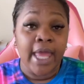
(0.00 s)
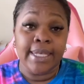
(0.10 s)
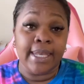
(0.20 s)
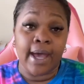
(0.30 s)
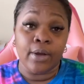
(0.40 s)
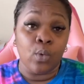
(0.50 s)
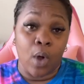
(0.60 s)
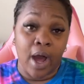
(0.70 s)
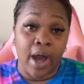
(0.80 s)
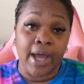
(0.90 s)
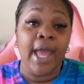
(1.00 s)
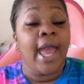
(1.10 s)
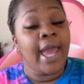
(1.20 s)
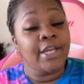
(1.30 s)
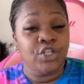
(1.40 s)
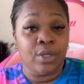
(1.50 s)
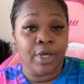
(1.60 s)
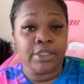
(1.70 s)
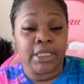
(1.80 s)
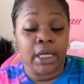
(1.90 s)
not a Y, at
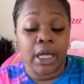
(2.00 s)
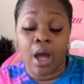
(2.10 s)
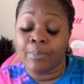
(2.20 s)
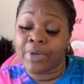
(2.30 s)
gmail.com.